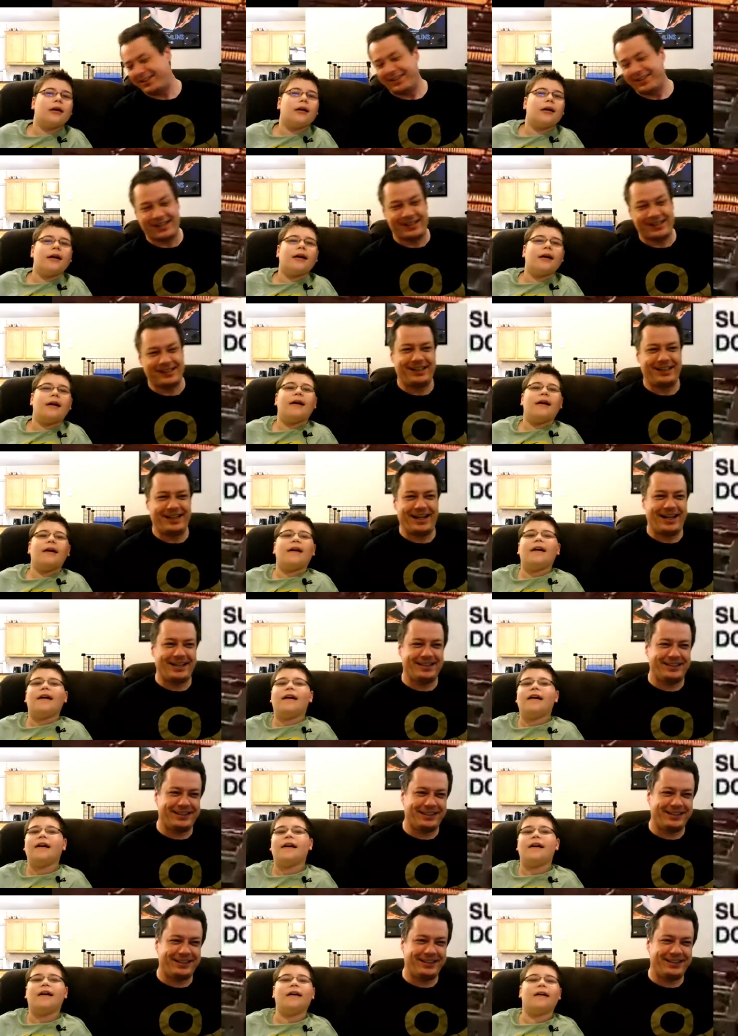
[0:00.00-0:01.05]

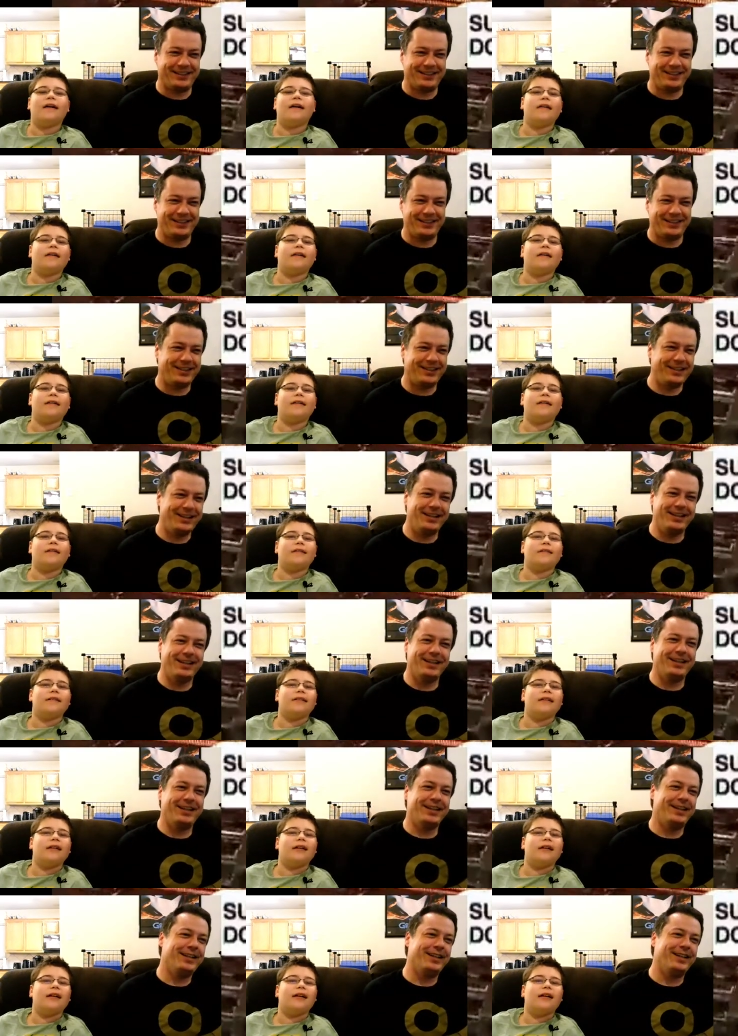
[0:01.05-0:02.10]

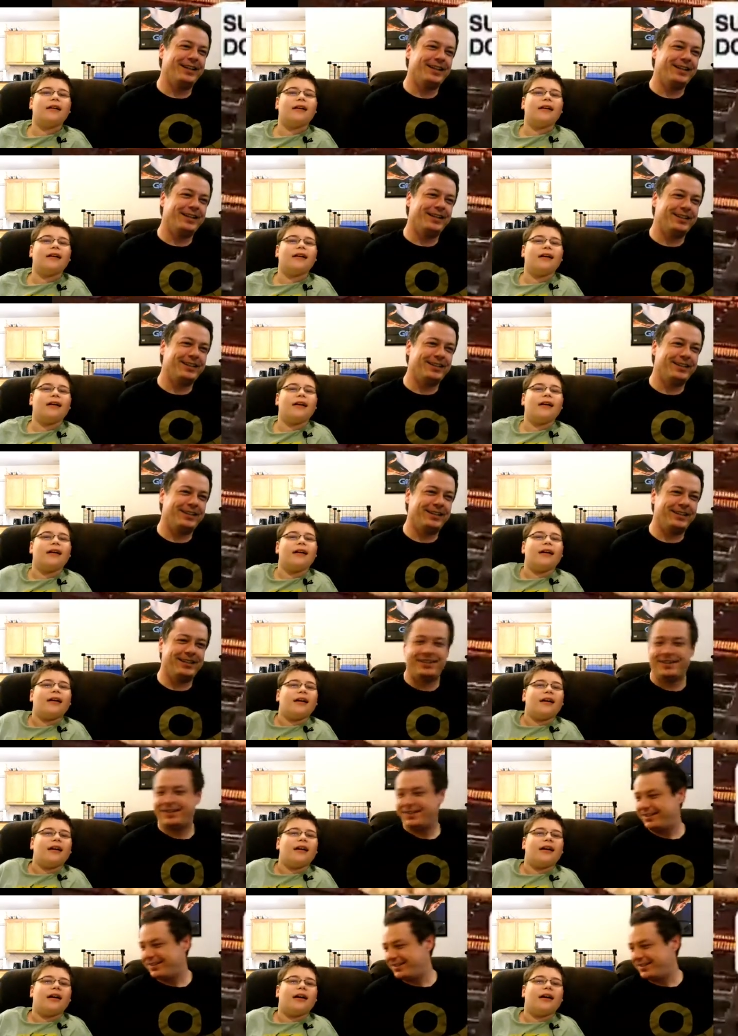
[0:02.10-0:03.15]

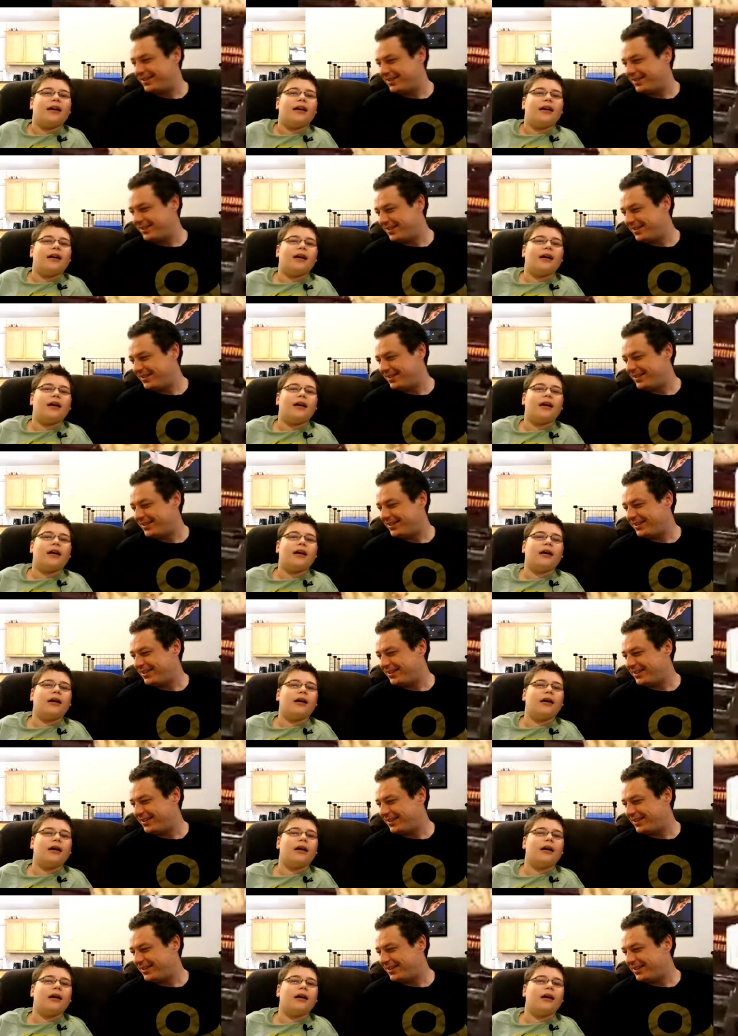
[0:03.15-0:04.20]
No one is speaking in this clip.